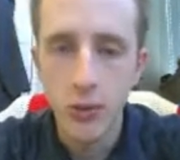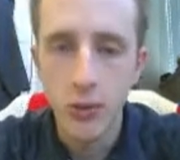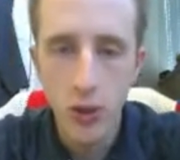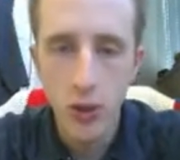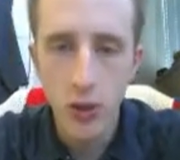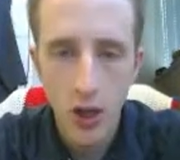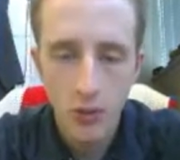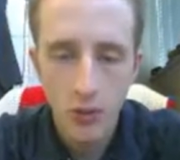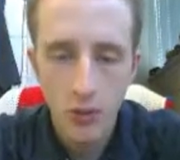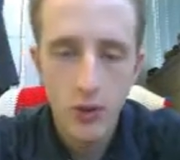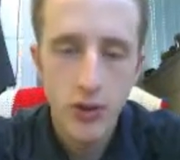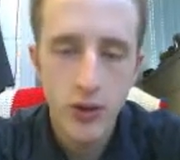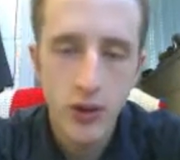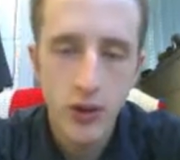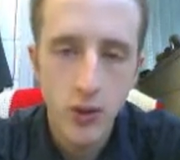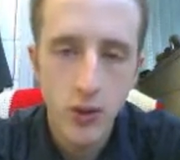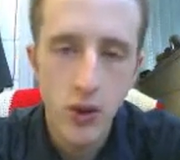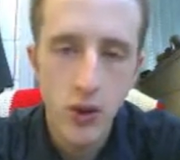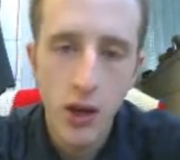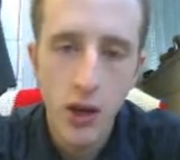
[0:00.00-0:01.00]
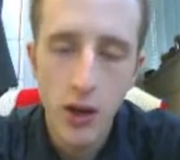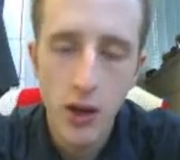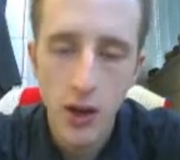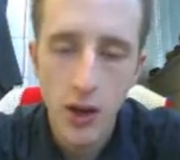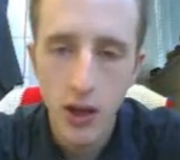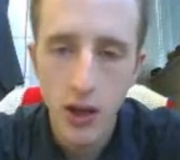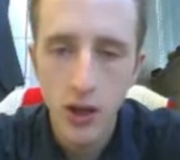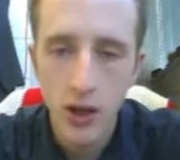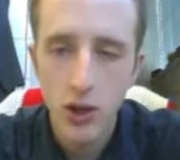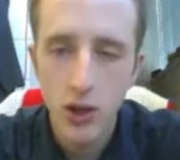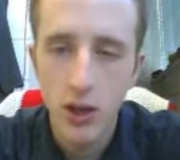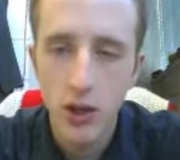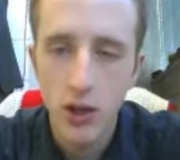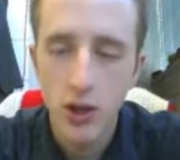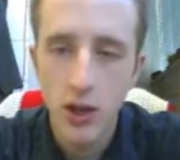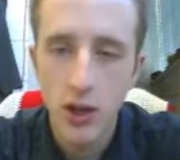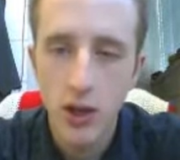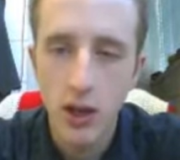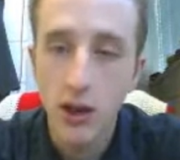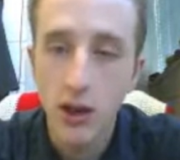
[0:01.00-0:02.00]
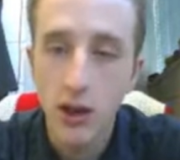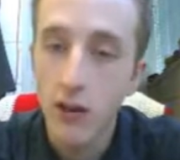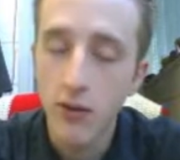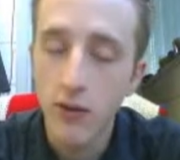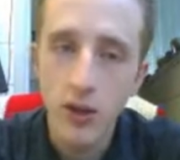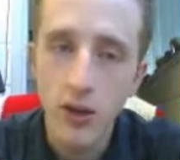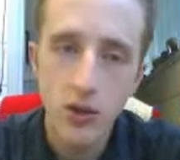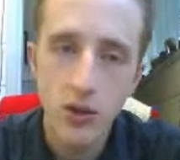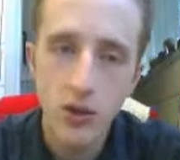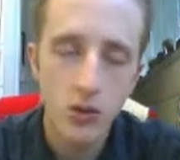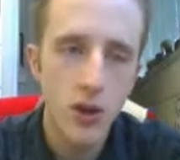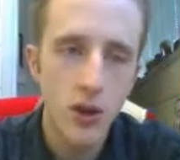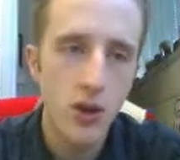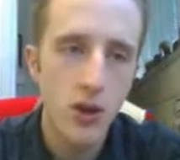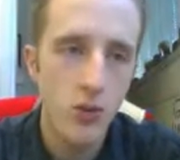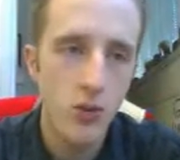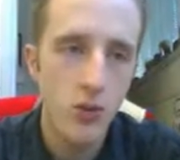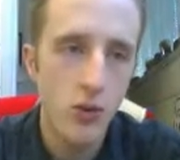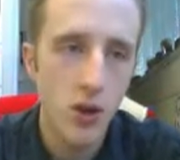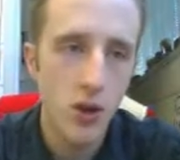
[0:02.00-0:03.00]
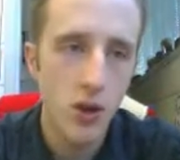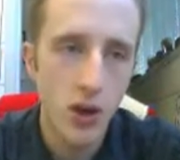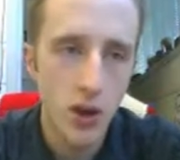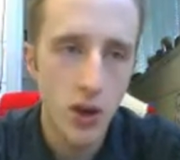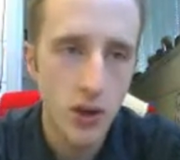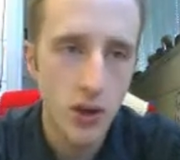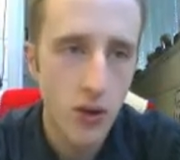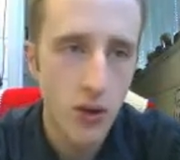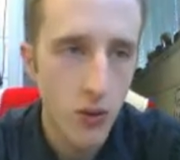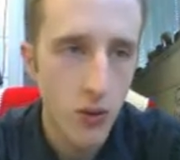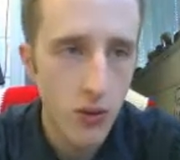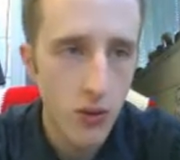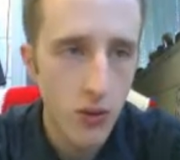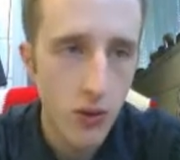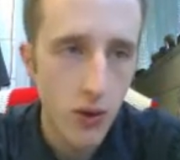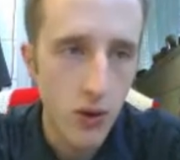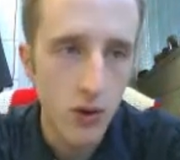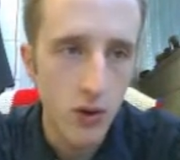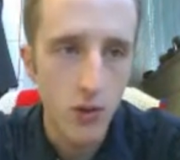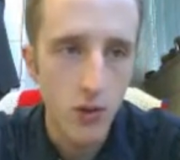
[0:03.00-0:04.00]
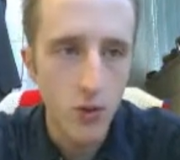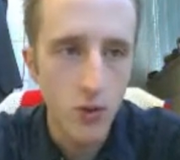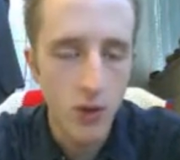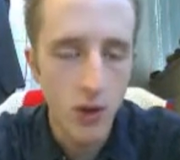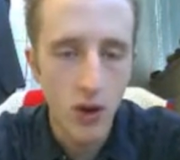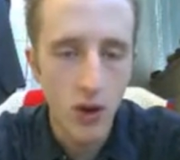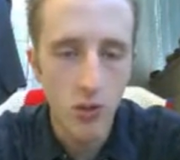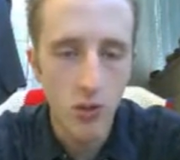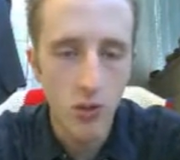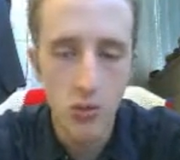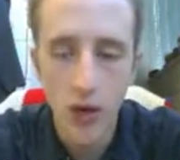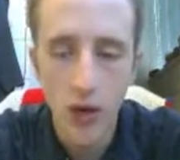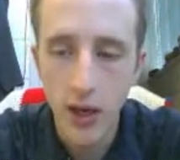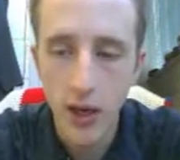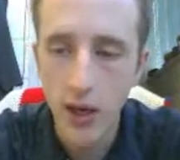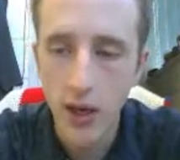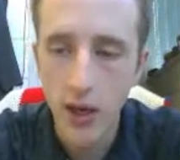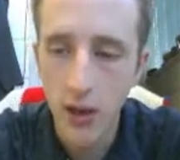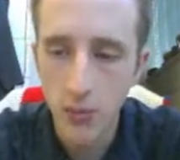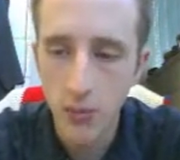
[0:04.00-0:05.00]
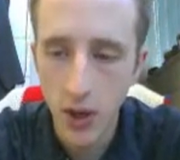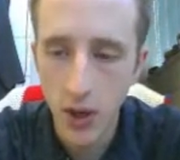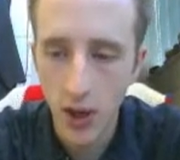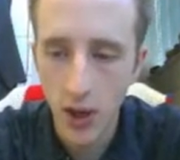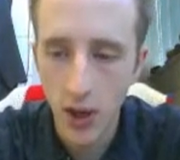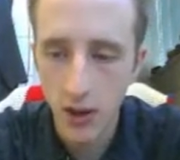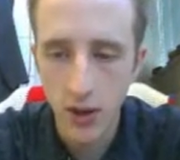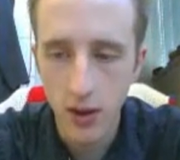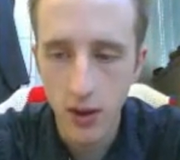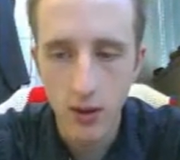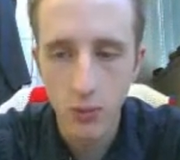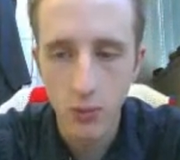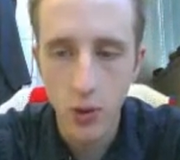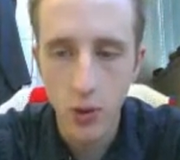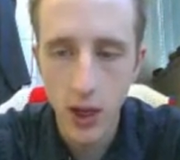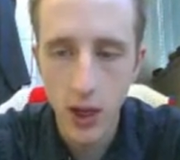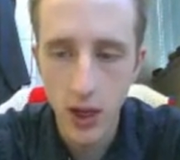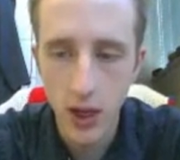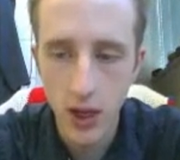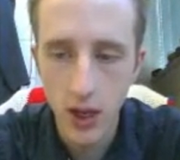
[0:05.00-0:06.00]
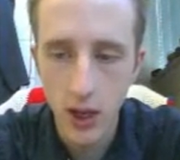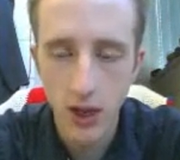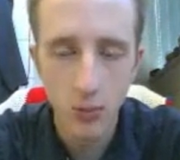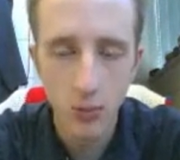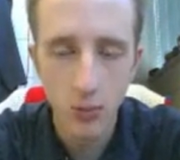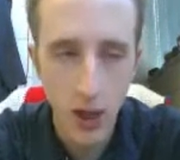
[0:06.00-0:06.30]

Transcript: to be able to edit each individually, we're going to need to go through and do what we call breaking a path. Breaking and